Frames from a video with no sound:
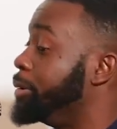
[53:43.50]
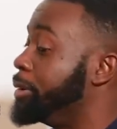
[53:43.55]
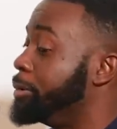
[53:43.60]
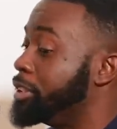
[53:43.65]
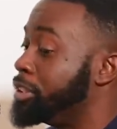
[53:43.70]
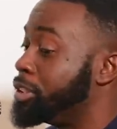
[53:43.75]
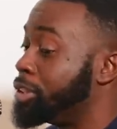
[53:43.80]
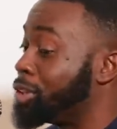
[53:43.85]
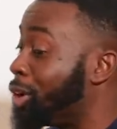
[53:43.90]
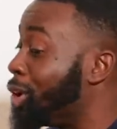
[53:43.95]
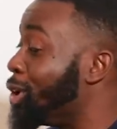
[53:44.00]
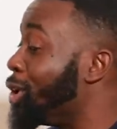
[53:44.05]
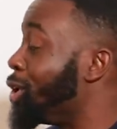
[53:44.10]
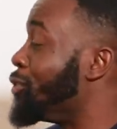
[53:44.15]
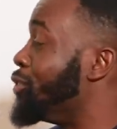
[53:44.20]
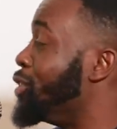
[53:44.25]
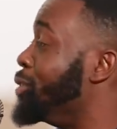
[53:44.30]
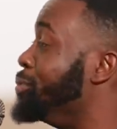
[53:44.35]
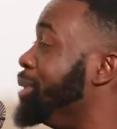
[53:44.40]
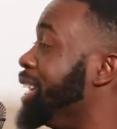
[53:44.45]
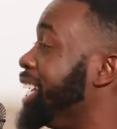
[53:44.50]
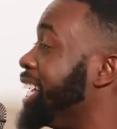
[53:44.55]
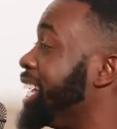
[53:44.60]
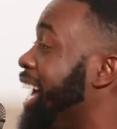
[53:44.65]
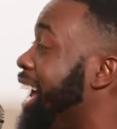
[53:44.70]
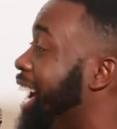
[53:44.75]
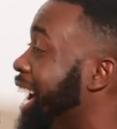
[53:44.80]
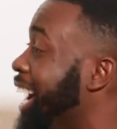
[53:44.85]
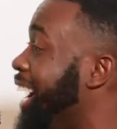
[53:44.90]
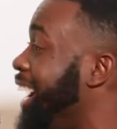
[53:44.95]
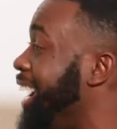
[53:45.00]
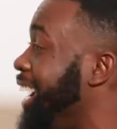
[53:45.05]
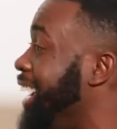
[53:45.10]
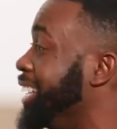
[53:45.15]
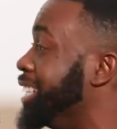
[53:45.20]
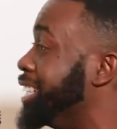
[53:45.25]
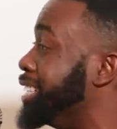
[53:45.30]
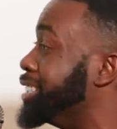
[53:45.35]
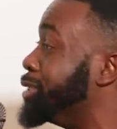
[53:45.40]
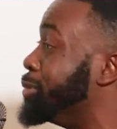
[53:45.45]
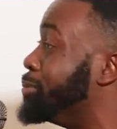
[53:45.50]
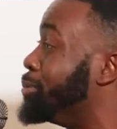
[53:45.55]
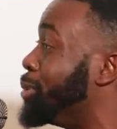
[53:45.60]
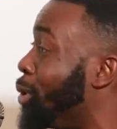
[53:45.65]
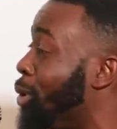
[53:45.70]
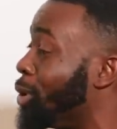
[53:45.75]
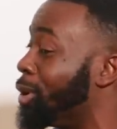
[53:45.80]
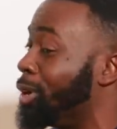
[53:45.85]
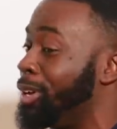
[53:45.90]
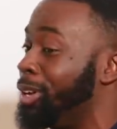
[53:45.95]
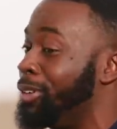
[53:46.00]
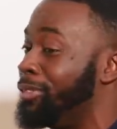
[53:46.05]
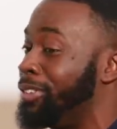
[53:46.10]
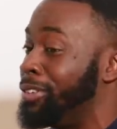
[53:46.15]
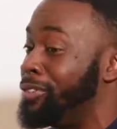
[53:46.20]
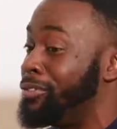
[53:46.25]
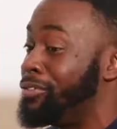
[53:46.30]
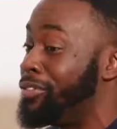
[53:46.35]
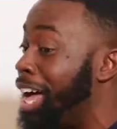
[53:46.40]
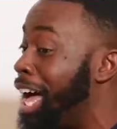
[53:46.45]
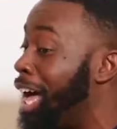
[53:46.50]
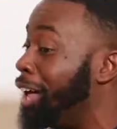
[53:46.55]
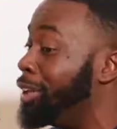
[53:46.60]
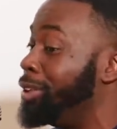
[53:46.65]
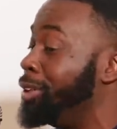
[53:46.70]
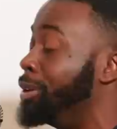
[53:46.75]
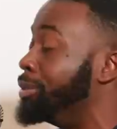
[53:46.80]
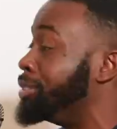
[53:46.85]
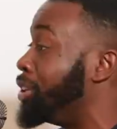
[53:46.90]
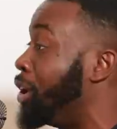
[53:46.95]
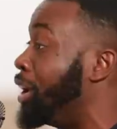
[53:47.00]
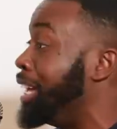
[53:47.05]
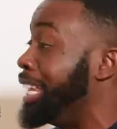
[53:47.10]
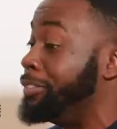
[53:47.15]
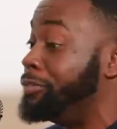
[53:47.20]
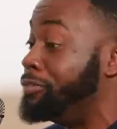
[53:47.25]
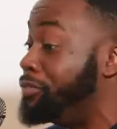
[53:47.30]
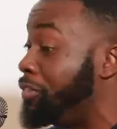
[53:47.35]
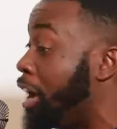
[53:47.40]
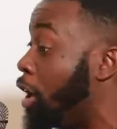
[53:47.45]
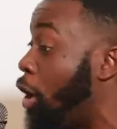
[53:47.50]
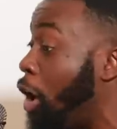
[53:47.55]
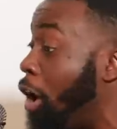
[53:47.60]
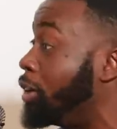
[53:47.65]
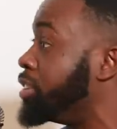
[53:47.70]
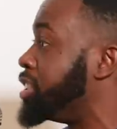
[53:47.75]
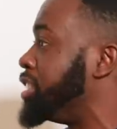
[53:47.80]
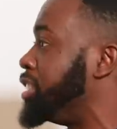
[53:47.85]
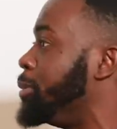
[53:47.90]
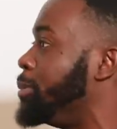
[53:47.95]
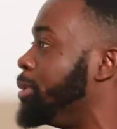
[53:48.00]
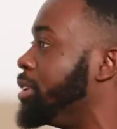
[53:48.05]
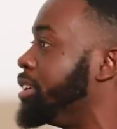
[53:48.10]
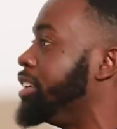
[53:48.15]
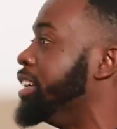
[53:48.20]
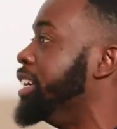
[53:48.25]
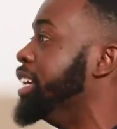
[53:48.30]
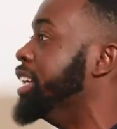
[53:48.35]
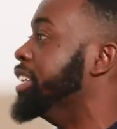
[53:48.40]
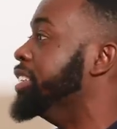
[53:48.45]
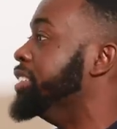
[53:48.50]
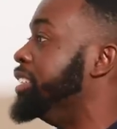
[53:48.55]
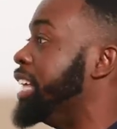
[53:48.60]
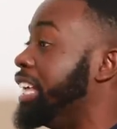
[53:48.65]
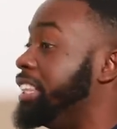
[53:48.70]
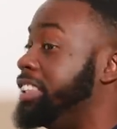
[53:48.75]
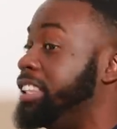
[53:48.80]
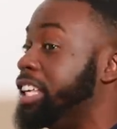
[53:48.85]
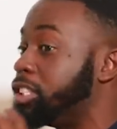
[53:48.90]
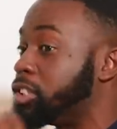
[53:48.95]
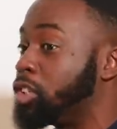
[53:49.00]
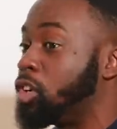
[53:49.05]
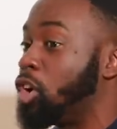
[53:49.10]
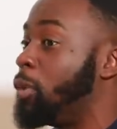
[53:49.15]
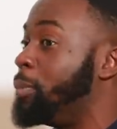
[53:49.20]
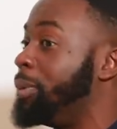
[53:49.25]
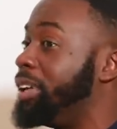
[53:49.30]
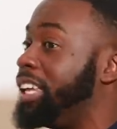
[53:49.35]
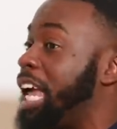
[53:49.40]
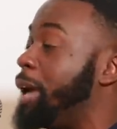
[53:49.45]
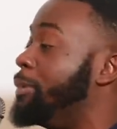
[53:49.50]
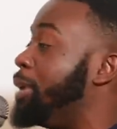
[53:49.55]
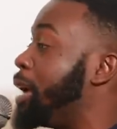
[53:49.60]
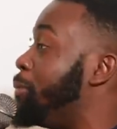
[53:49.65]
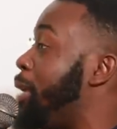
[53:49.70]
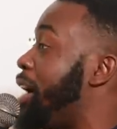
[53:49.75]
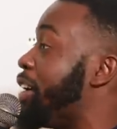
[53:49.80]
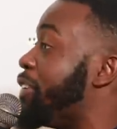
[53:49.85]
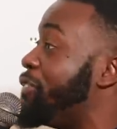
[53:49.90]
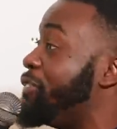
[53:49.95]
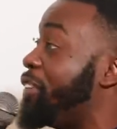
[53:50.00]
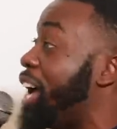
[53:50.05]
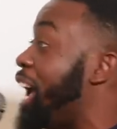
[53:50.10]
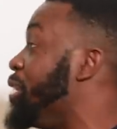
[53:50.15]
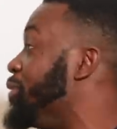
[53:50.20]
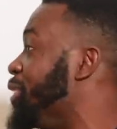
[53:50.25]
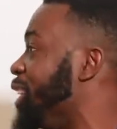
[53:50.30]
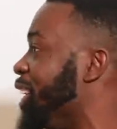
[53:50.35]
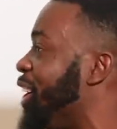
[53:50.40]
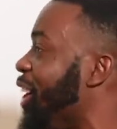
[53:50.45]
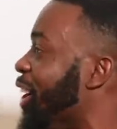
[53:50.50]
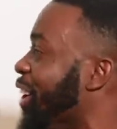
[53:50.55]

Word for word: serve and be kind and supportive and values uh, all similar that this girl became like my favorite